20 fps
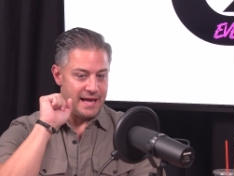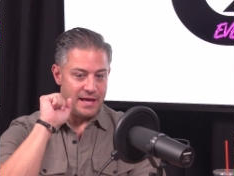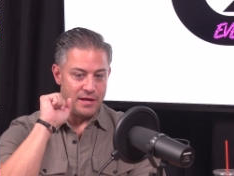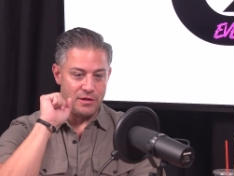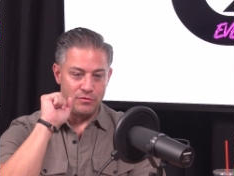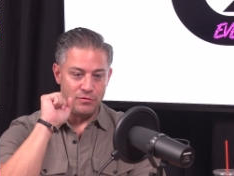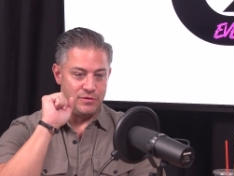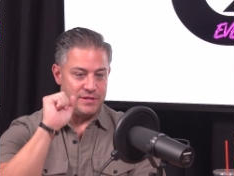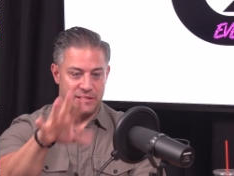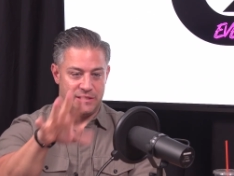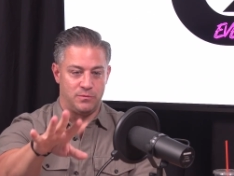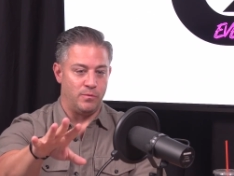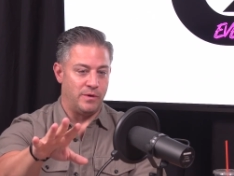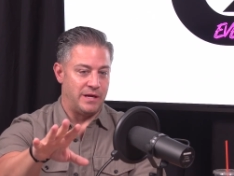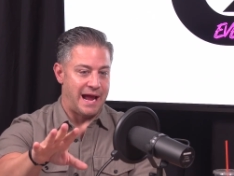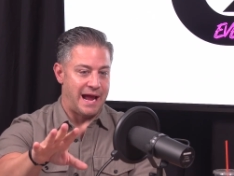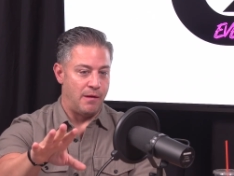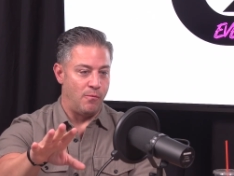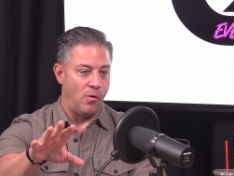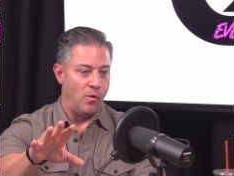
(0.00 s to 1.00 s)
this is what
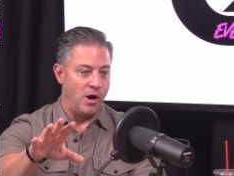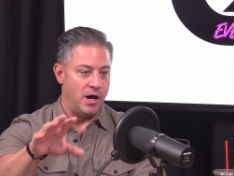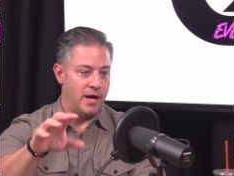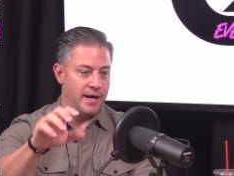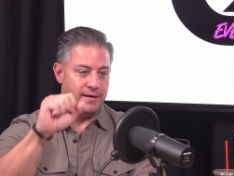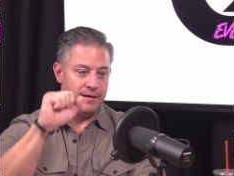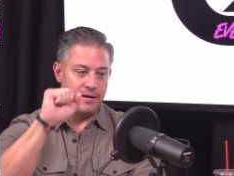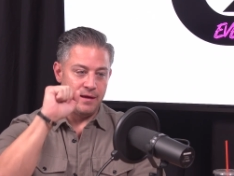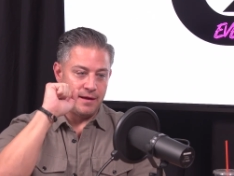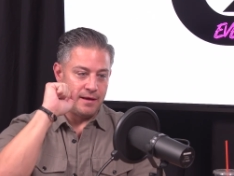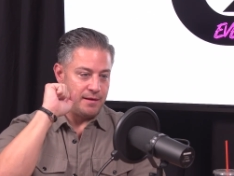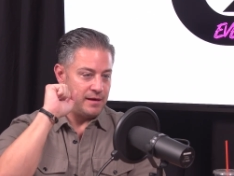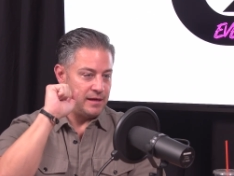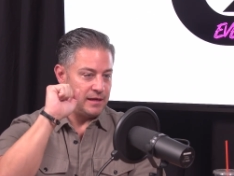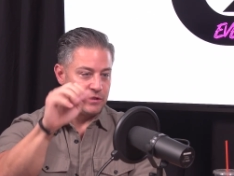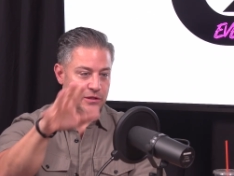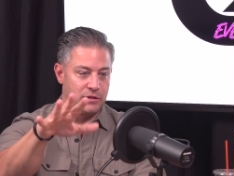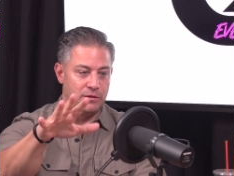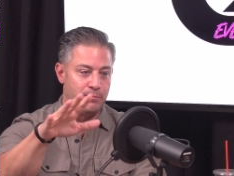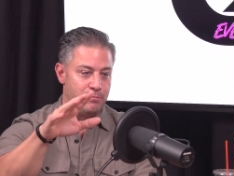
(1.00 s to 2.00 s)
I want.
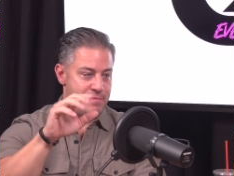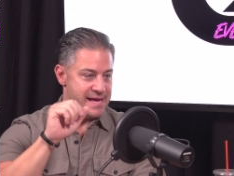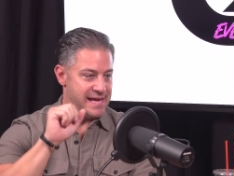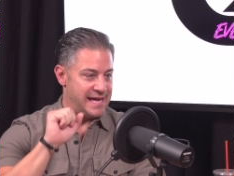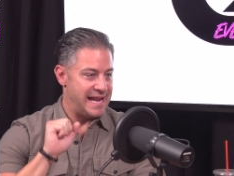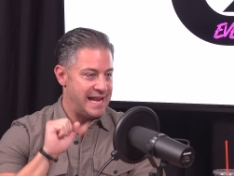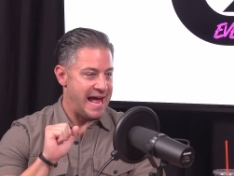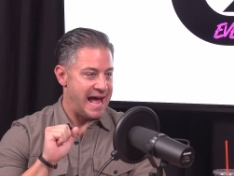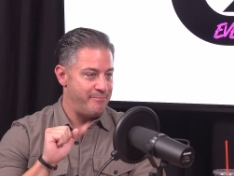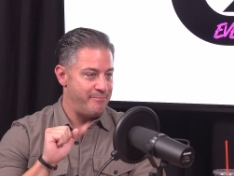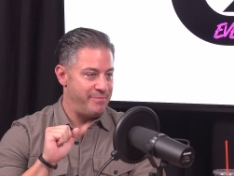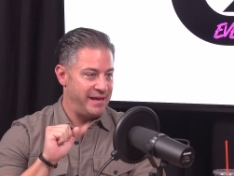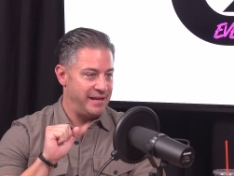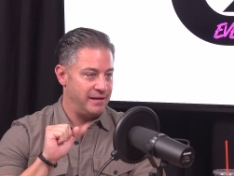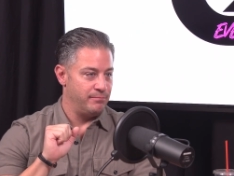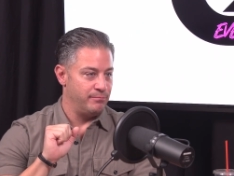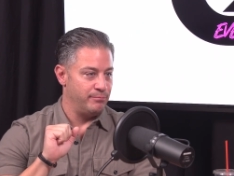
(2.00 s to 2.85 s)
Make it happen.